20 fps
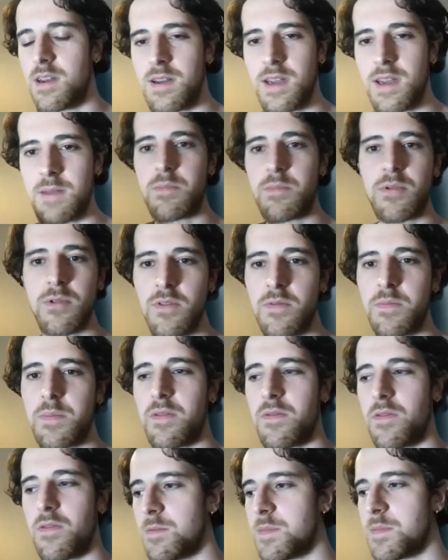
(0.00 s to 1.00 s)
improve
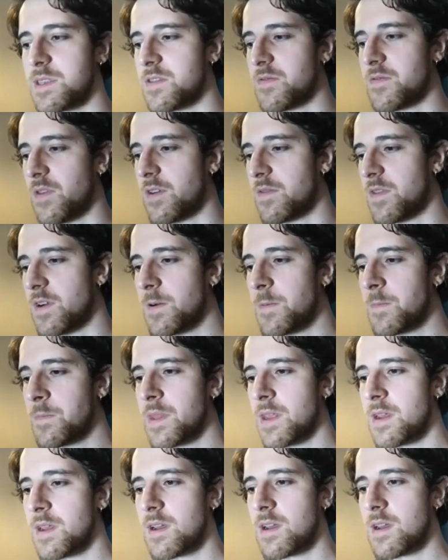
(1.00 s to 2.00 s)
performance further.
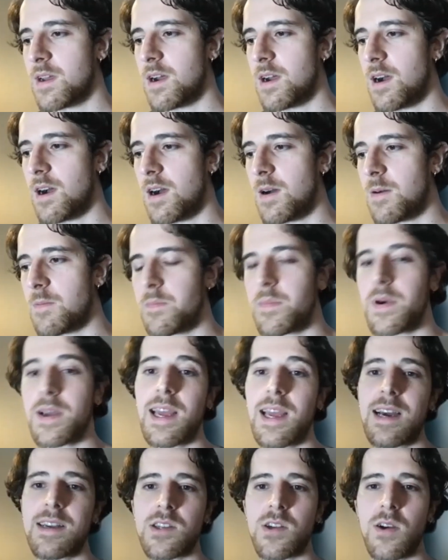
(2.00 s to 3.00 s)
But
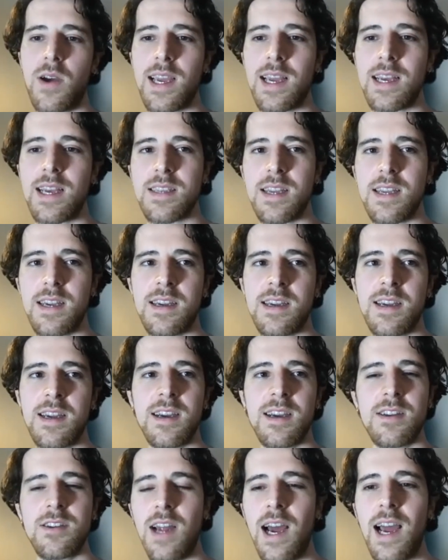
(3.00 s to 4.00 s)
yeah, so I guess like
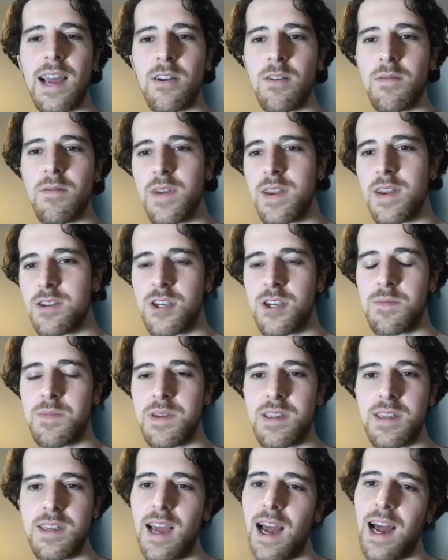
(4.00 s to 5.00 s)
I don't think
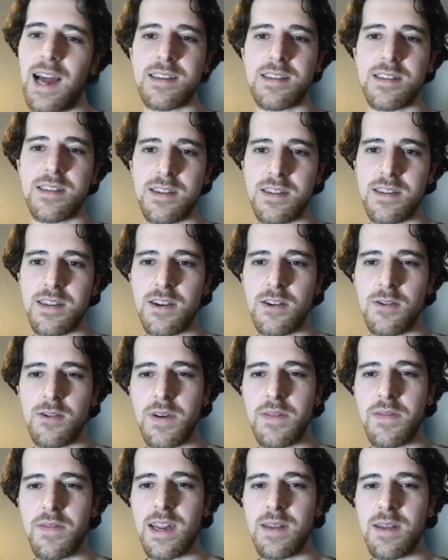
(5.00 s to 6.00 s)
GPT has to deal
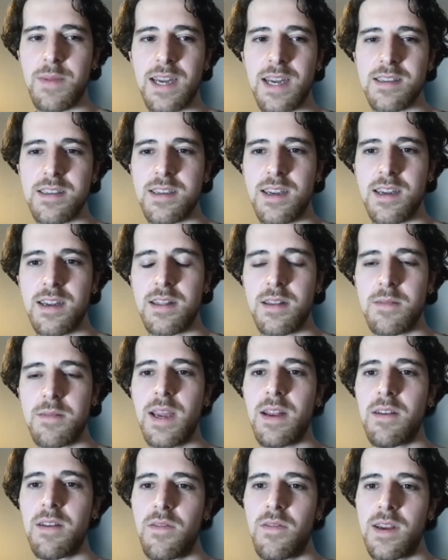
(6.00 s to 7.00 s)
with any masking. The
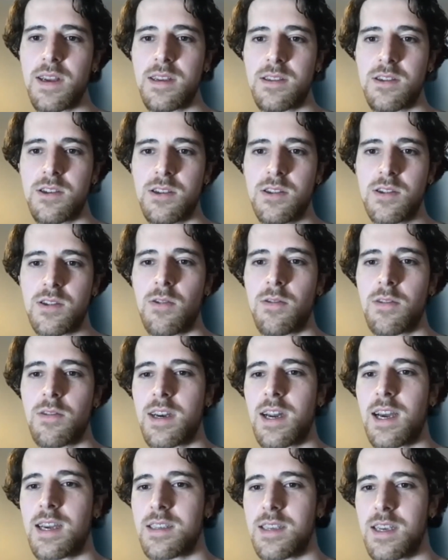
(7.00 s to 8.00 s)
main thing is just
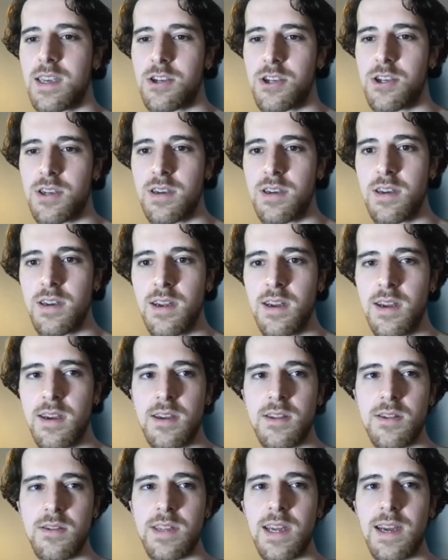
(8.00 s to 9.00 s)
tokenization.
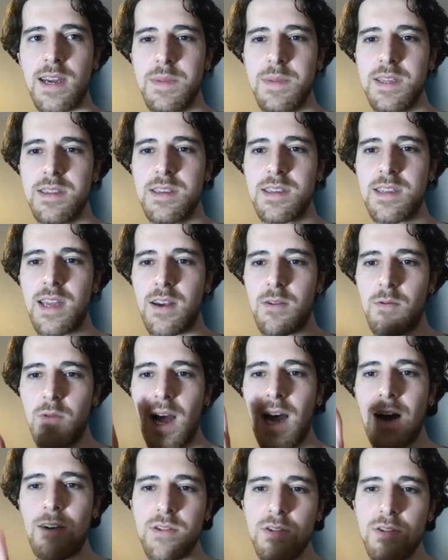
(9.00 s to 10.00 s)
So that means is like,
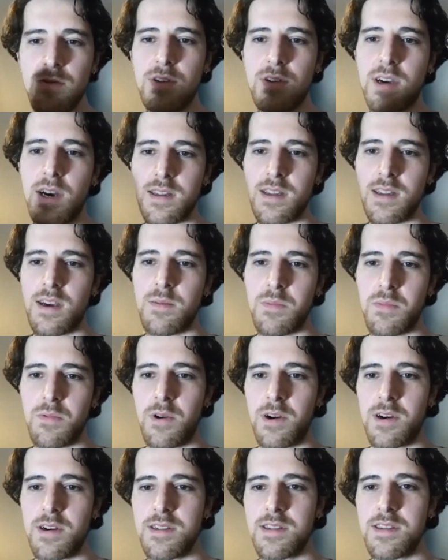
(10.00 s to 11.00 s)
how do you cut up
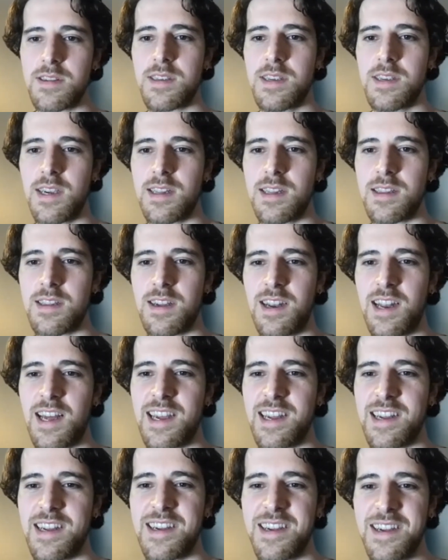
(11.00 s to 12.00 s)
words into
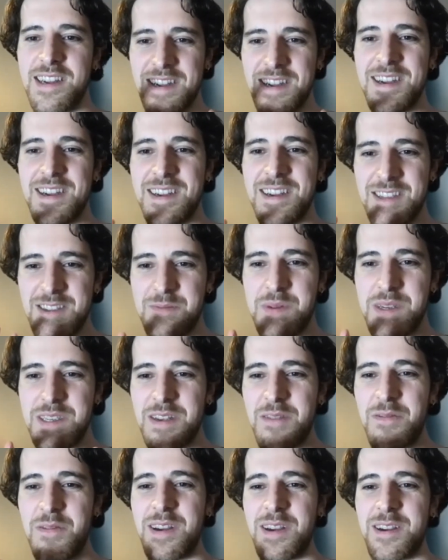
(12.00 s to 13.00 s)
like
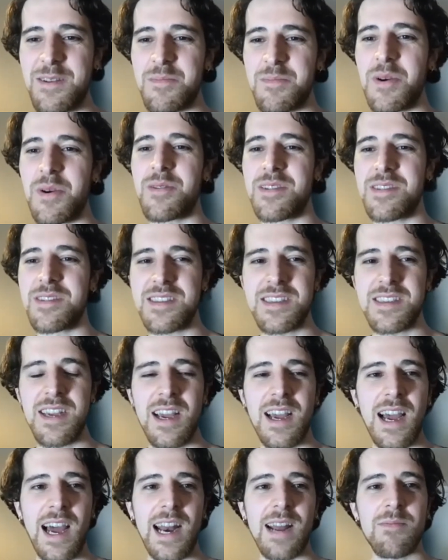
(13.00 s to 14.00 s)
specific components?
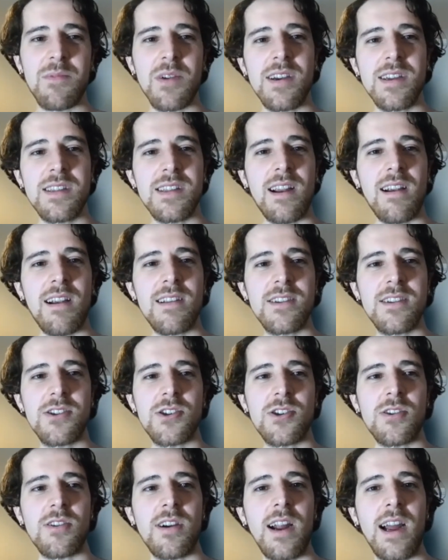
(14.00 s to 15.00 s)
And I'm not entirely
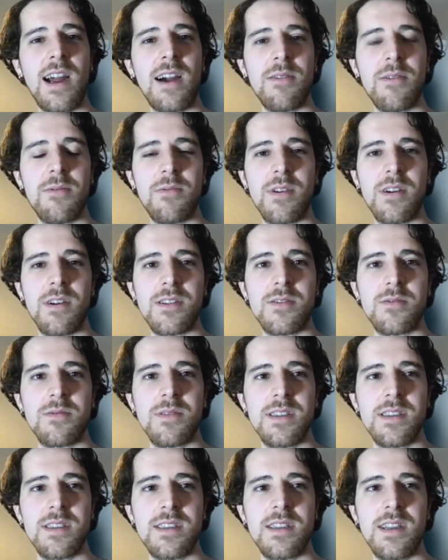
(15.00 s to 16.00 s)
sure how it works
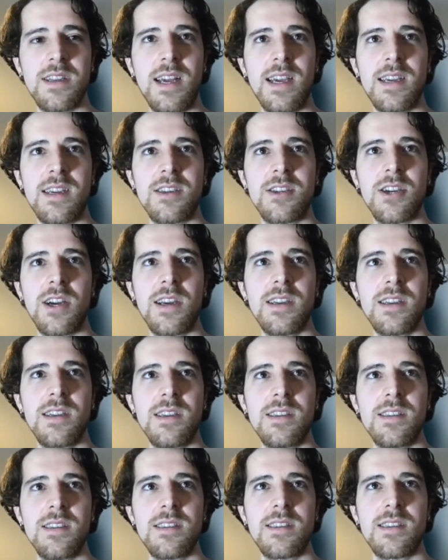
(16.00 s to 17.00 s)
with like
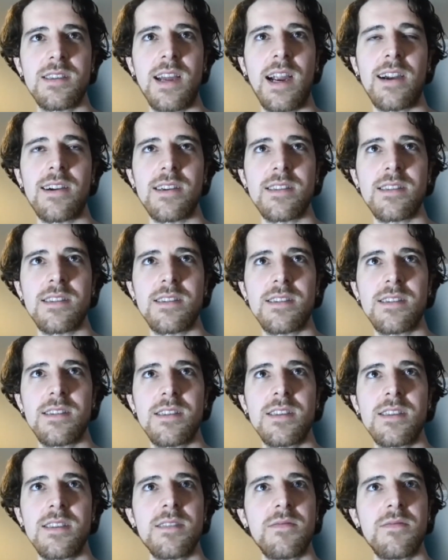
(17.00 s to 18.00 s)
Chinese
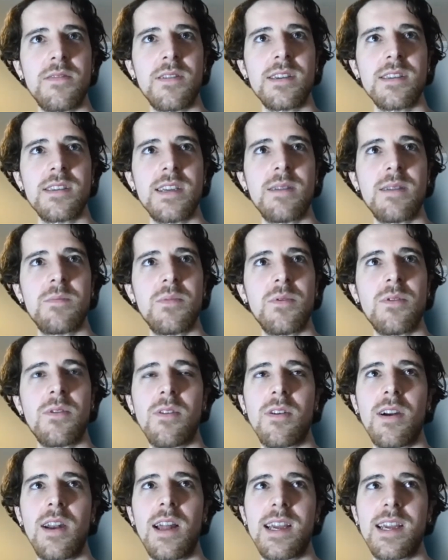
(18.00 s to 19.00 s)
characters, for example,
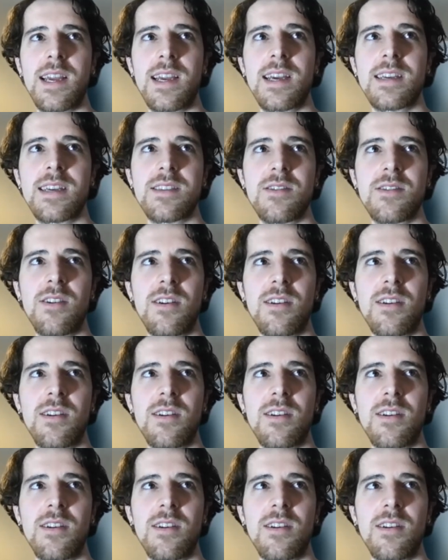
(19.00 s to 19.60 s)
or like I guess I